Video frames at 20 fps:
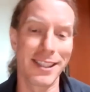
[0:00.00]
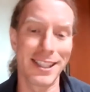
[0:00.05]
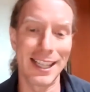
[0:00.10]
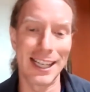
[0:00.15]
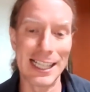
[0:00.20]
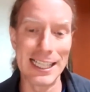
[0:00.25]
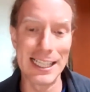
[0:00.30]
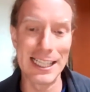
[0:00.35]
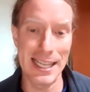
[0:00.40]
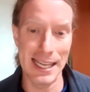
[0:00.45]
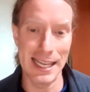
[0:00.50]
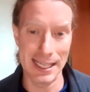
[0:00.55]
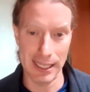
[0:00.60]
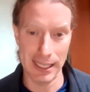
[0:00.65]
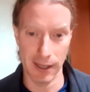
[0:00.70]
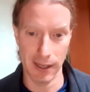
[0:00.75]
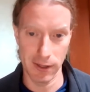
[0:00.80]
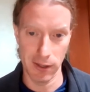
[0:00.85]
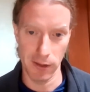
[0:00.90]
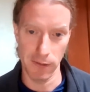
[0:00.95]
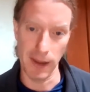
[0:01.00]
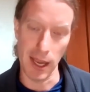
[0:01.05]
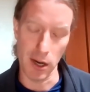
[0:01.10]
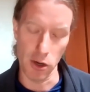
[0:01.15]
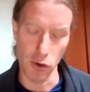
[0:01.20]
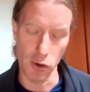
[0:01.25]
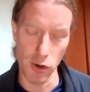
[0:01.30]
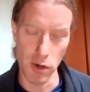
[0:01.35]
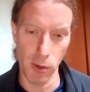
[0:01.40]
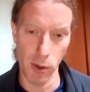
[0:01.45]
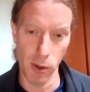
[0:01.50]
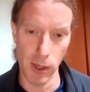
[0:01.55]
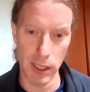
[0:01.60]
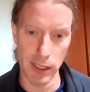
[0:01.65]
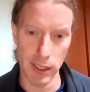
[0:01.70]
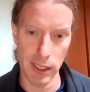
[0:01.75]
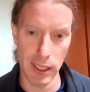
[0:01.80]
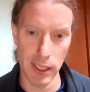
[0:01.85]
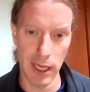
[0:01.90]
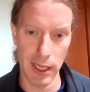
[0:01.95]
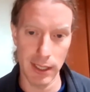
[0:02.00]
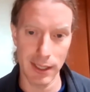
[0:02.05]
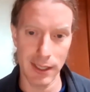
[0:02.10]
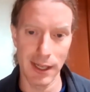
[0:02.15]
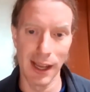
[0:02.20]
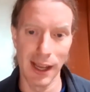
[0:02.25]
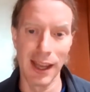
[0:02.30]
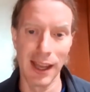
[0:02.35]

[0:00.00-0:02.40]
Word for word: tons and tons of entry points to this